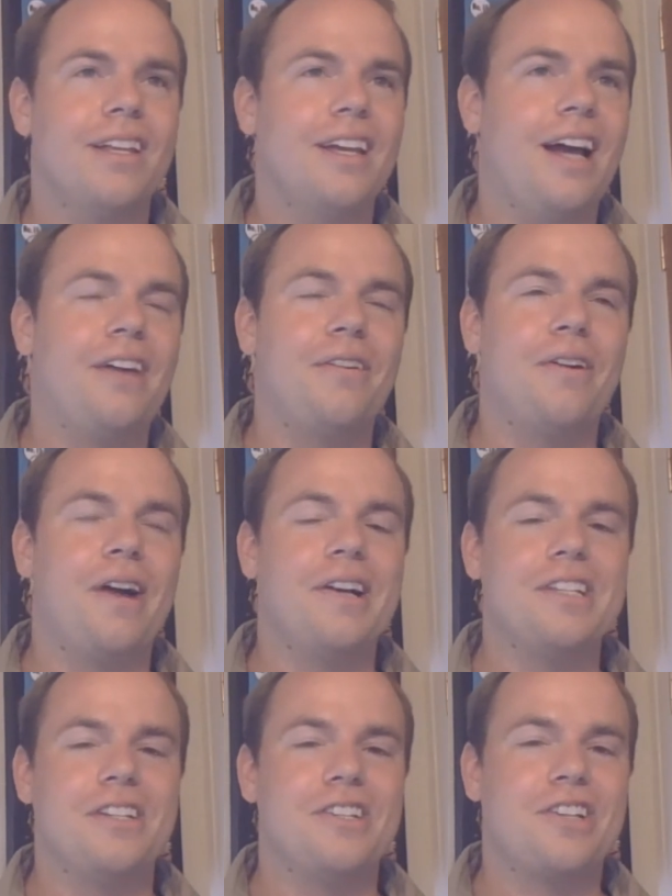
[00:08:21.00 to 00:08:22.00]
I don't know how
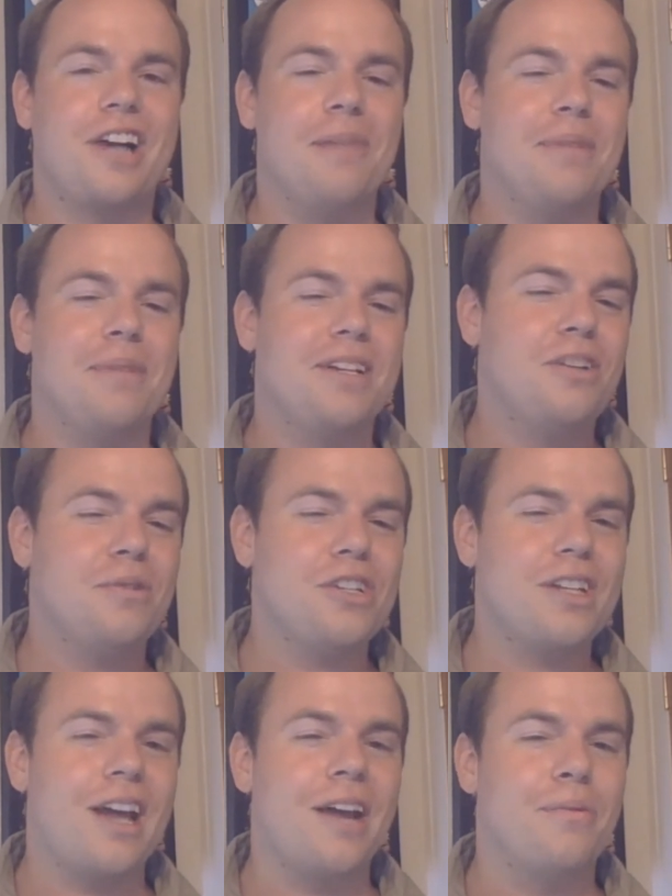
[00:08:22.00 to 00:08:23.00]
else to describe it. It was
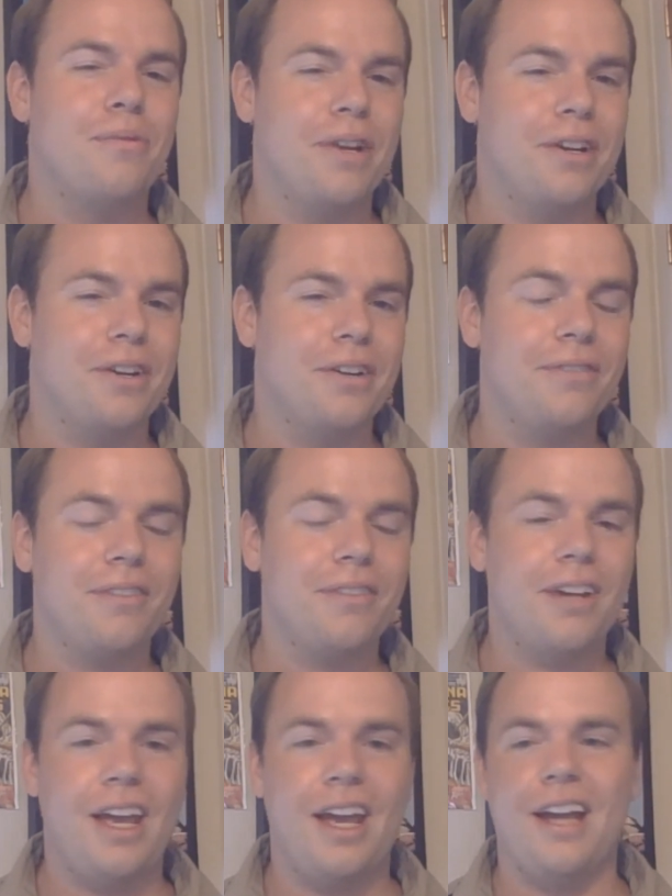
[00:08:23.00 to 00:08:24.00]
just kind of weird.
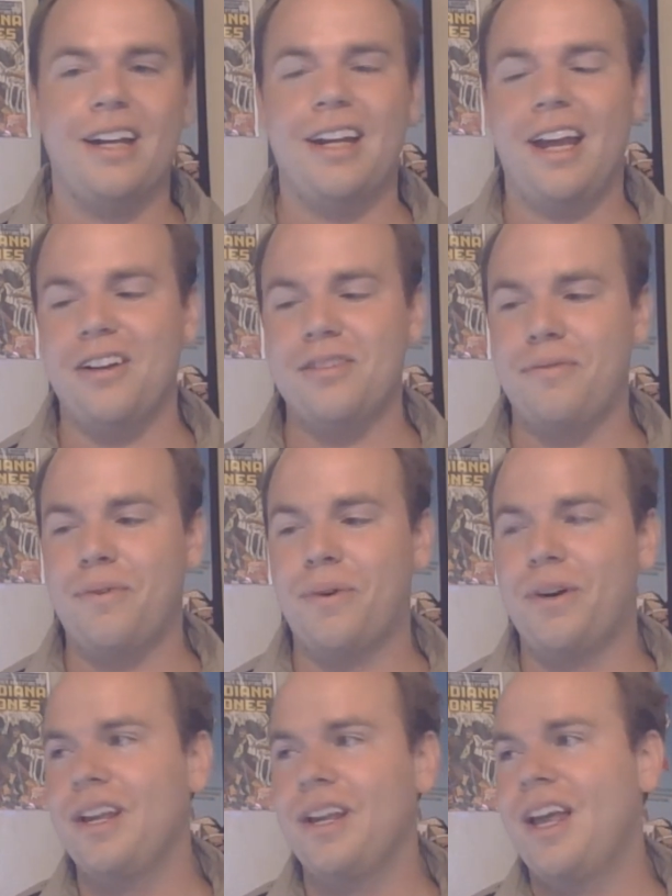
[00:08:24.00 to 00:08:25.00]
And Harrison
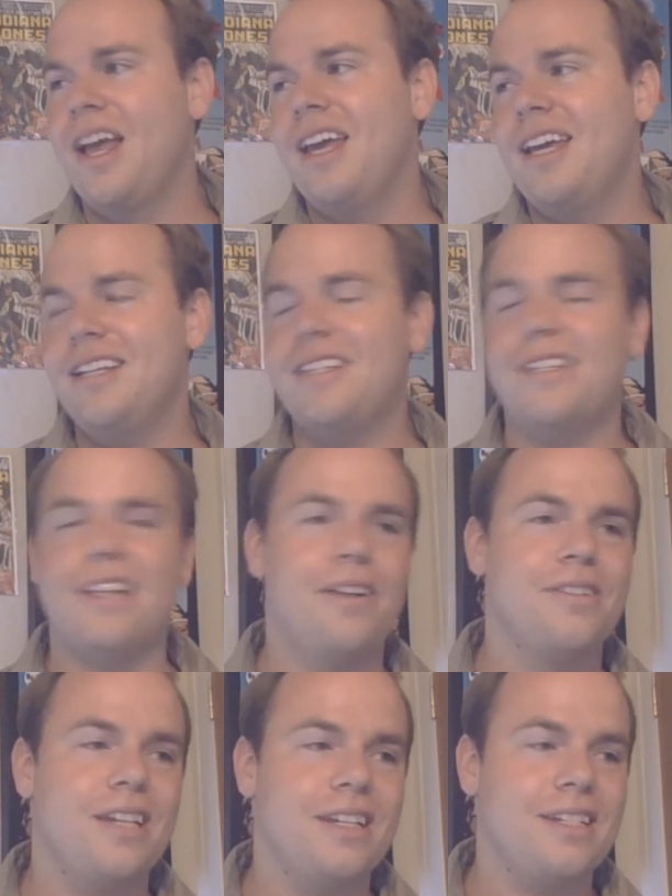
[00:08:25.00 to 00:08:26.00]
Ford, he
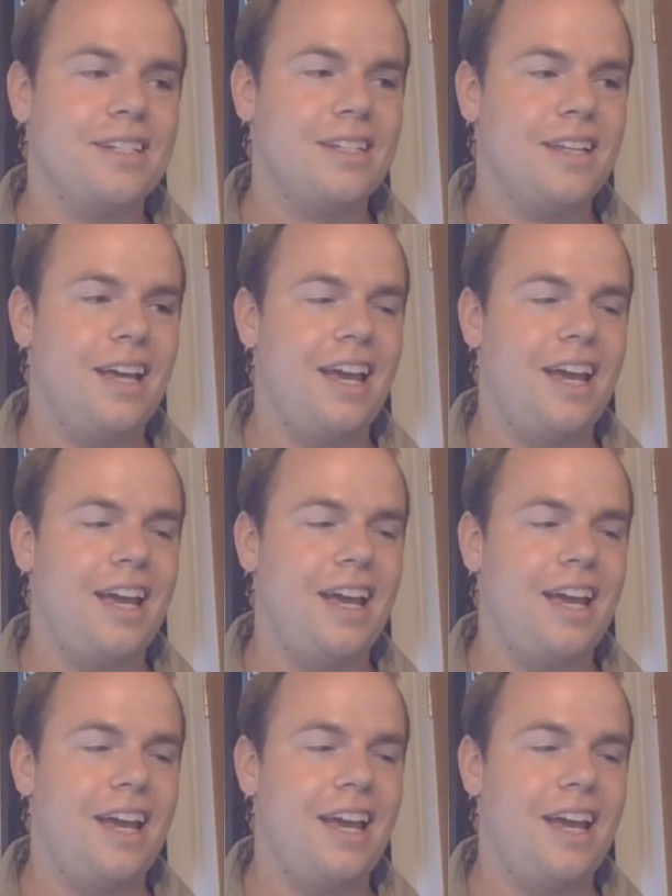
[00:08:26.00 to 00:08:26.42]
sells it.